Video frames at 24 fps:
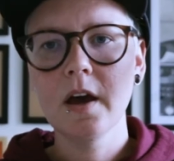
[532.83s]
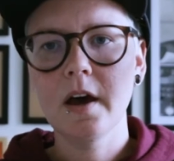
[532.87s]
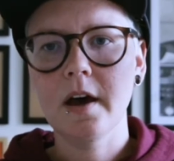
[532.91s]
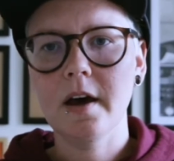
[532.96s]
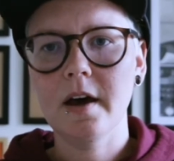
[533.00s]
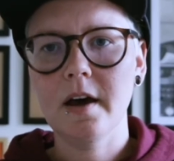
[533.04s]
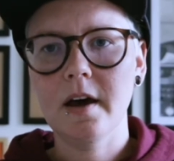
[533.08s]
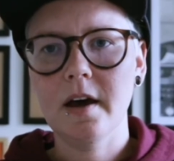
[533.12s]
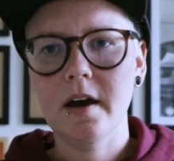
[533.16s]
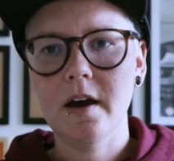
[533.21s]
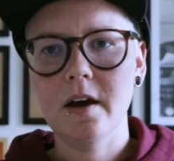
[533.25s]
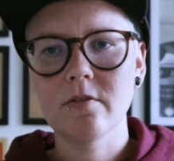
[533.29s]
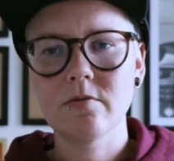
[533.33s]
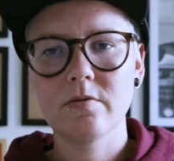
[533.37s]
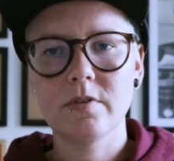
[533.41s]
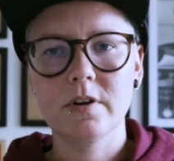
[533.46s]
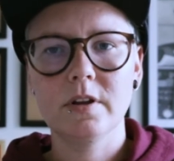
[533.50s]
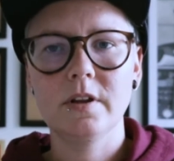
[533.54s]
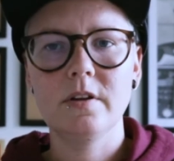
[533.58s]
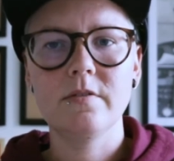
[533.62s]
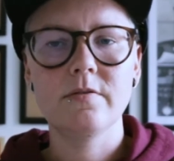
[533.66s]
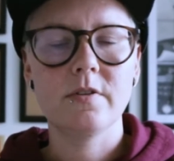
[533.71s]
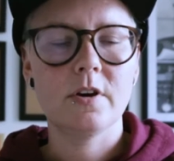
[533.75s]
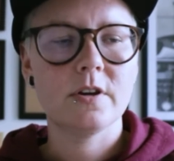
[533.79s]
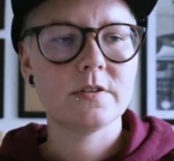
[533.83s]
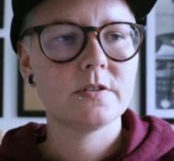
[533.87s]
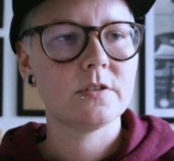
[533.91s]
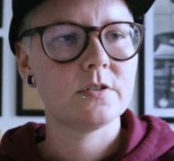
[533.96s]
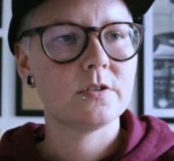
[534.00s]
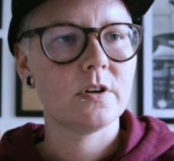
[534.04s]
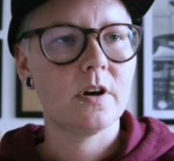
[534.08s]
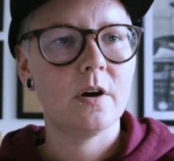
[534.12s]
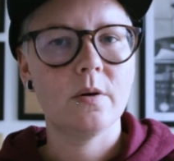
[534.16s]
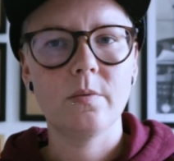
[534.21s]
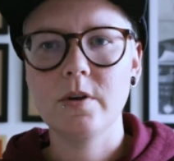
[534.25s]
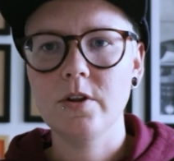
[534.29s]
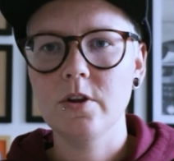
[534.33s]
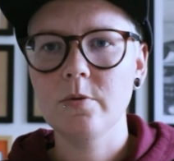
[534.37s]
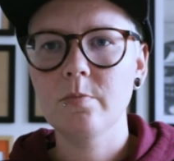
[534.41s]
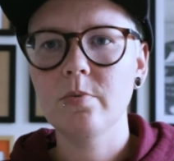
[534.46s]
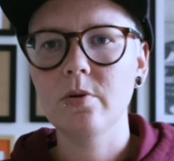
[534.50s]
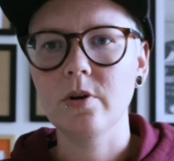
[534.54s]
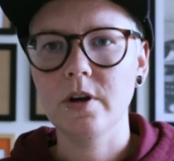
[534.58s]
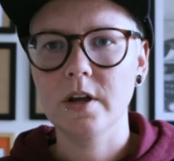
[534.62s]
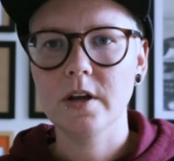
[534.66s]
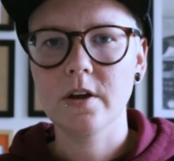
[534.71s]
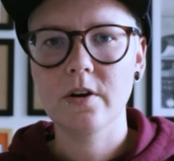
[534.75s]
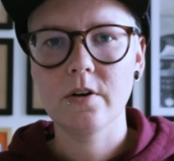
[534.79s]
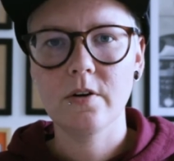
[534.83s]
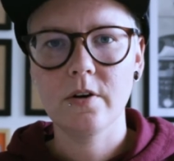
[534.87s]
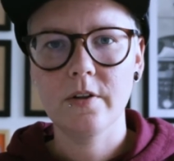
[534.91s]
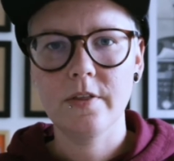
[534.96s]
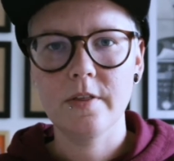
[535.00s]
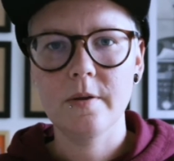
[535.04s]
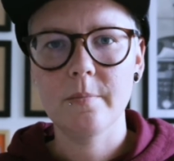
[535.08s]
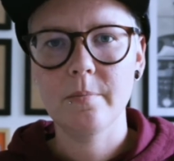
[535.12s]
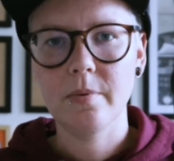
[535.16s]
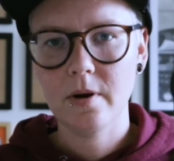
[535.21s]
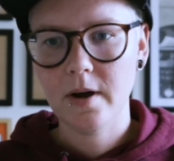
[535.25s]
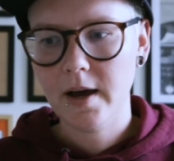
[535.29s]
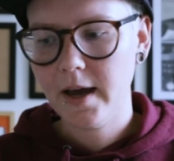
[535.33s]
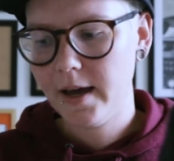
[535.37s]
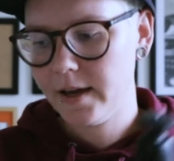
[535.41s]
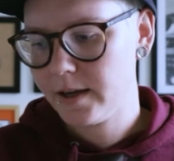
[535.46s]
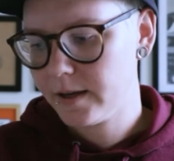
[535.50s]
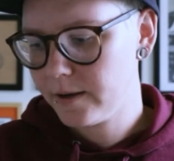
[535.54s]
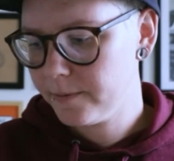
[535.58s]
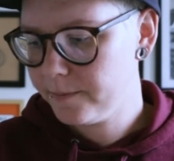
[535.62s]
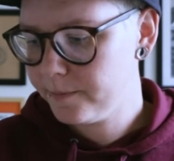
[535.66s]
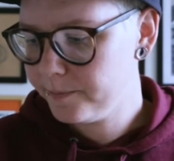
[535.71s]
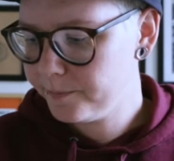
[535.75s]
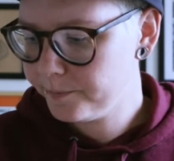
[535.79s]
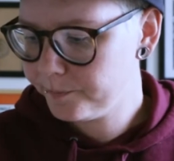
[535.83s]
really versatile when you're putting it on the bike.